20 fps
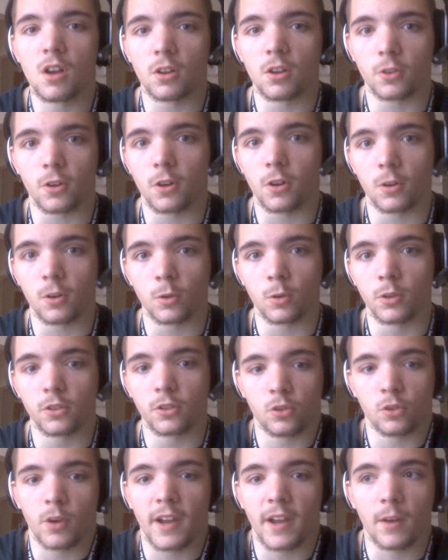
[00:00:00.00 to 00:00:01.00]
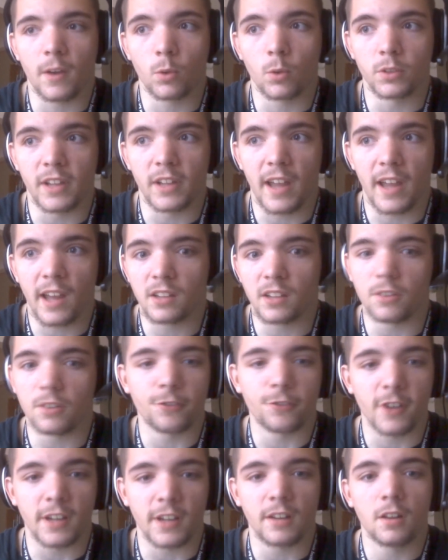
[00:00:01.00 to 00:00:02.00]
gargoyle, so I only had to
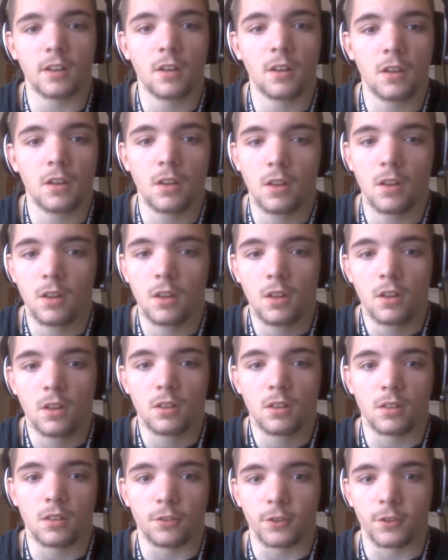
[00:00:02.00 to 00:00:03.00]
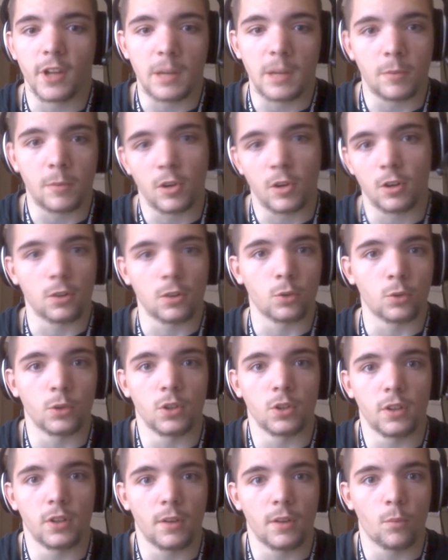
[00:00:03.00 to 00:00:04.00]
fight the flame
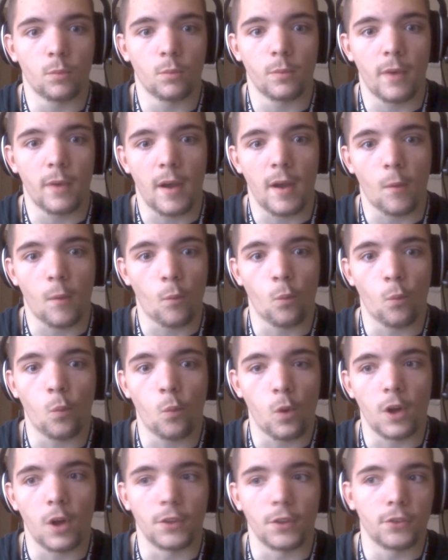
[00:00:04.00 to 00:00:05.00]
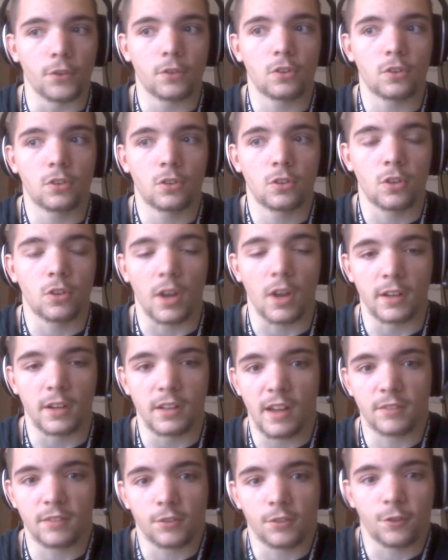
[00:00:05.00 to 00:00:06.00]
gargoyle at once. I didn't
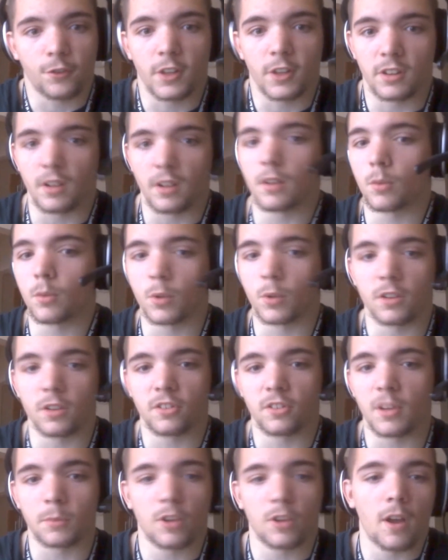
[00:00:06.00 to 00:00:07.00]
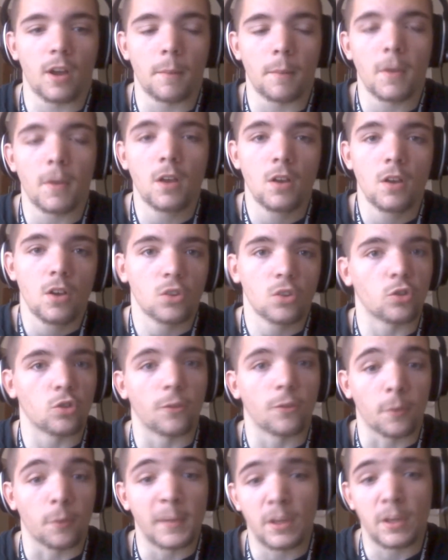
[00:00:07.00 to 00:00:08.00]
have to fight the other one at the same time. So
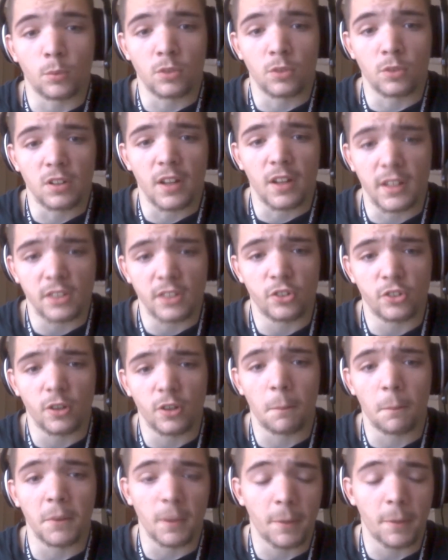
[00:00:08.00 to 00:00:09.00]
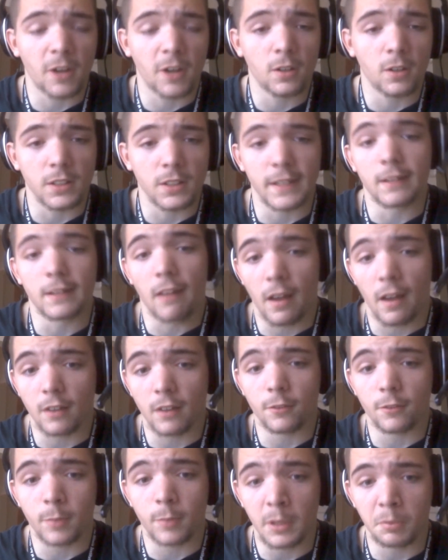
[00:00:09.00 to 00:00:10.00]
for me it was a lot easier, but apparently a lot
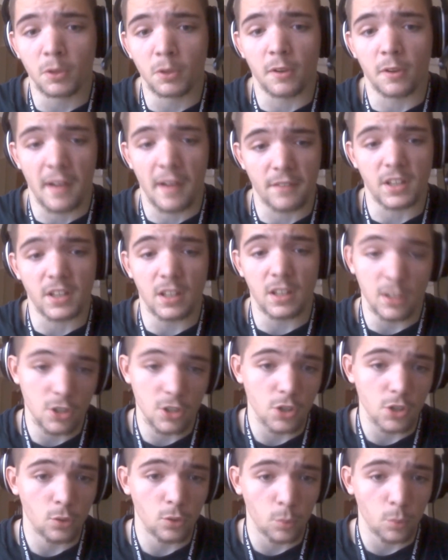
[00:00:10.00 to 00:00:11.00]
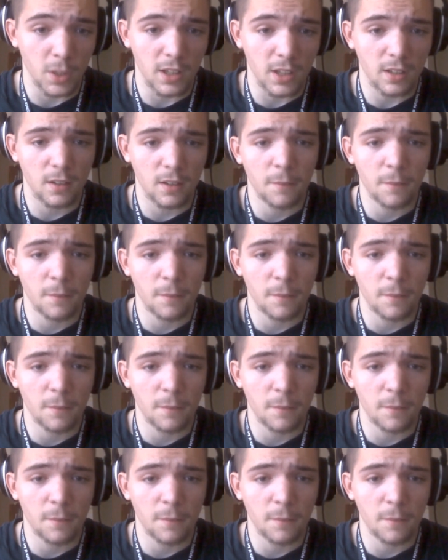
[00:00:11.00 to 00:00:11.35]
of people are having issues with it,